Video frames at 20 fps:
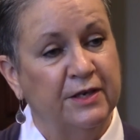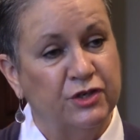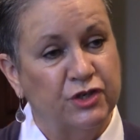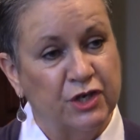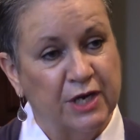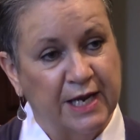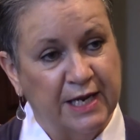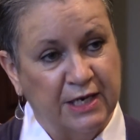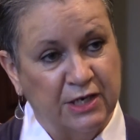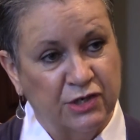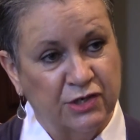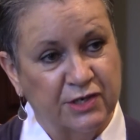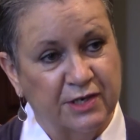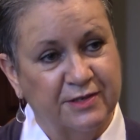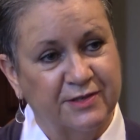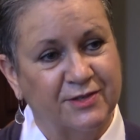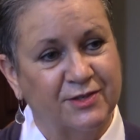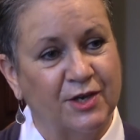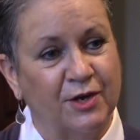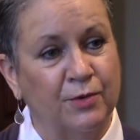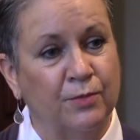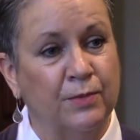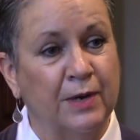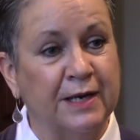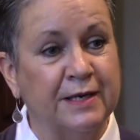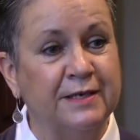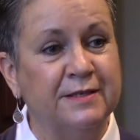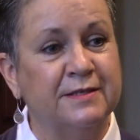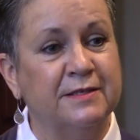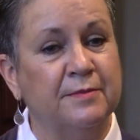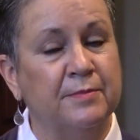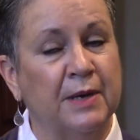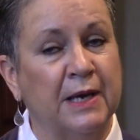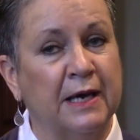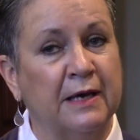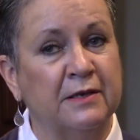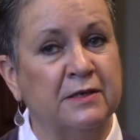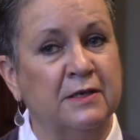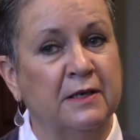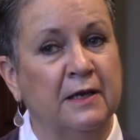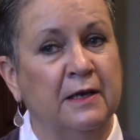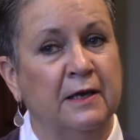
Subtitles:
change. So one is about